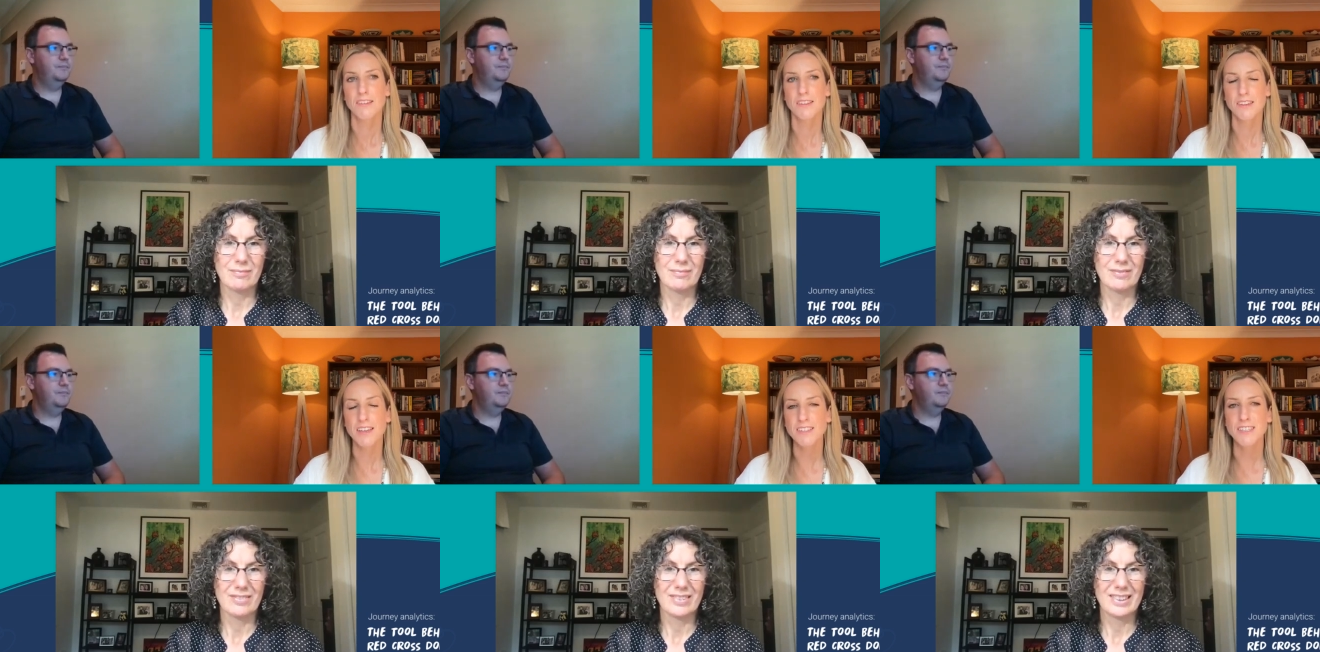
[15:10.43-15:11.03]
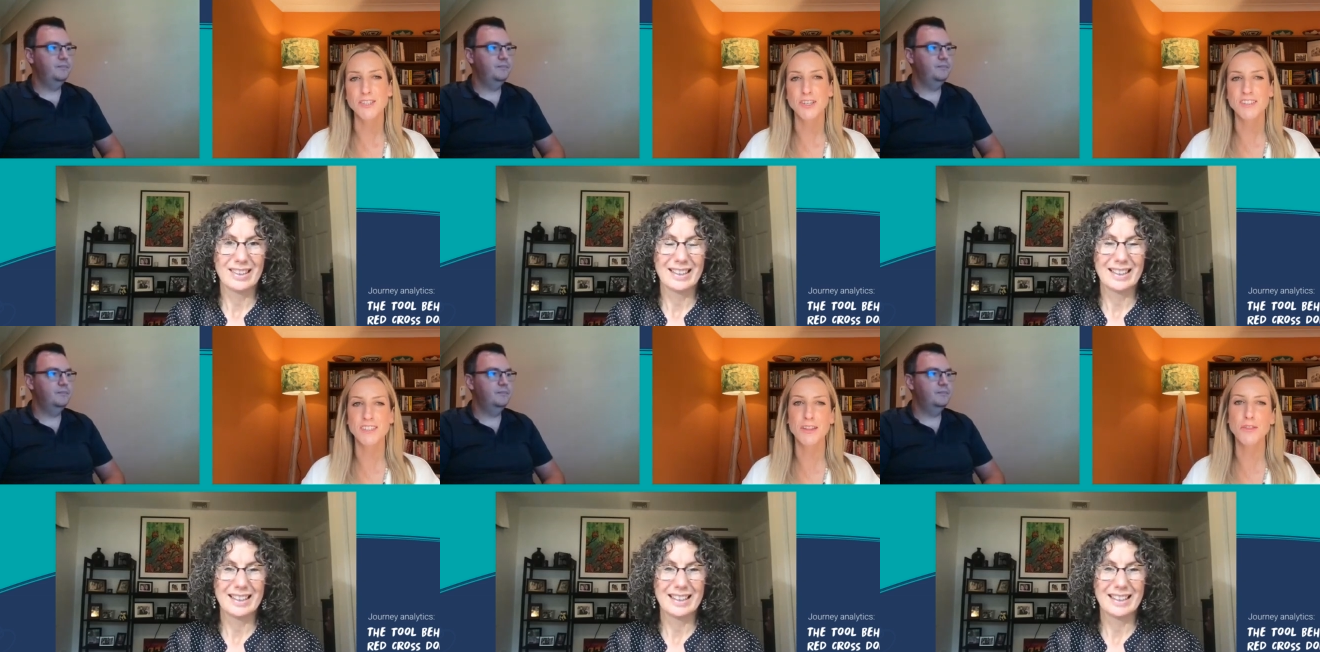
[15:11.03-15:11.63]
Speaker 1: That's an
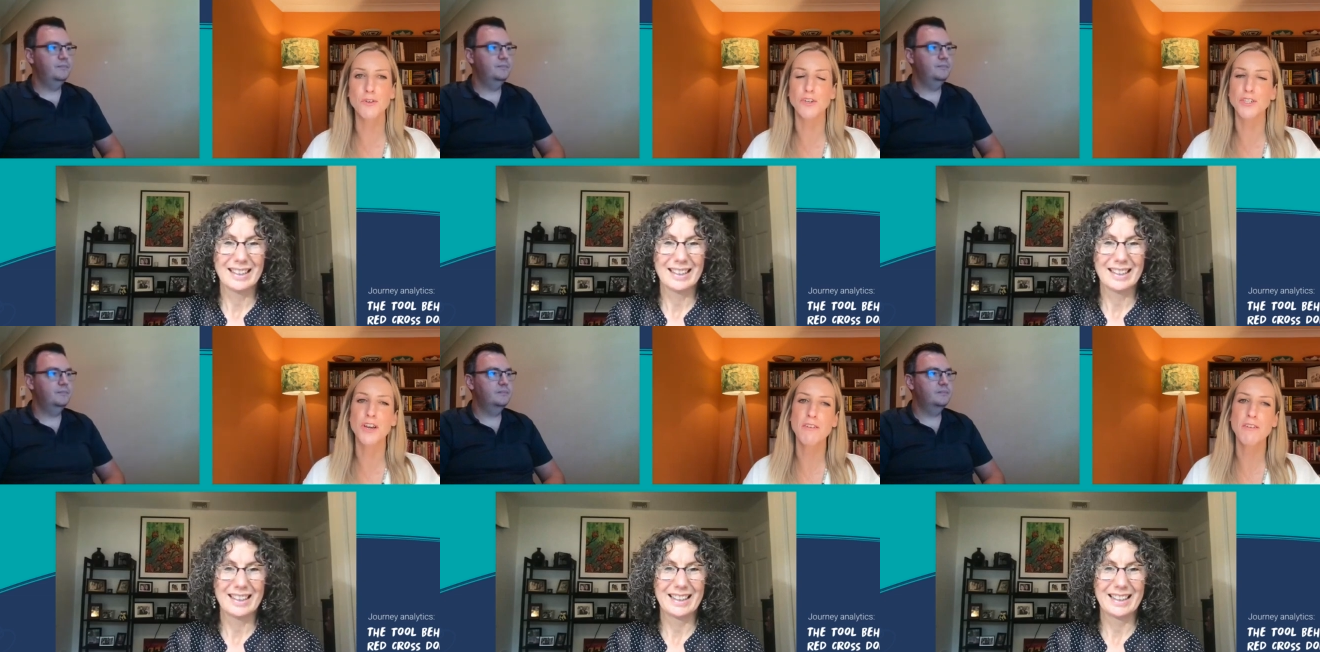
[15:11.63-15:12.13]
interesting thought. Do you